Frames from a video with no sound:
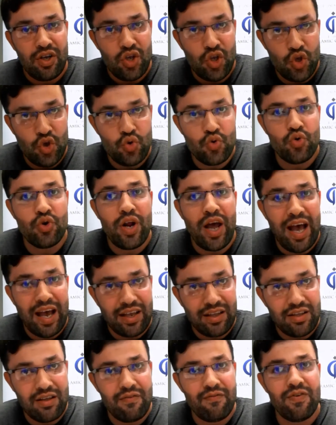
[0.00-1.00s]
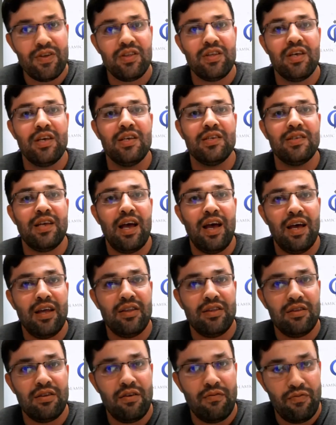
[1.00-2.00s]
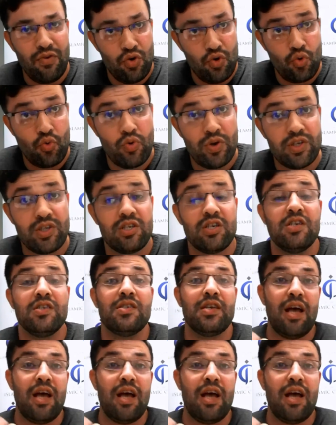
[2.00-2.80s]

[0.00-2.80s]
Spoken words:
your activities and review questions,